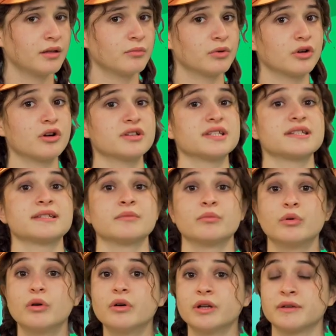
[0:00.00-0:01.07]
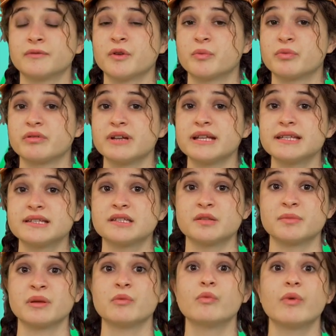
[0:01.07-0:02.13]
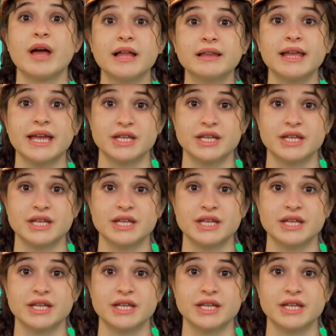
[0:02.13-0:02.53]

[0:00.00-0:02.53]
because it's important for priests to be well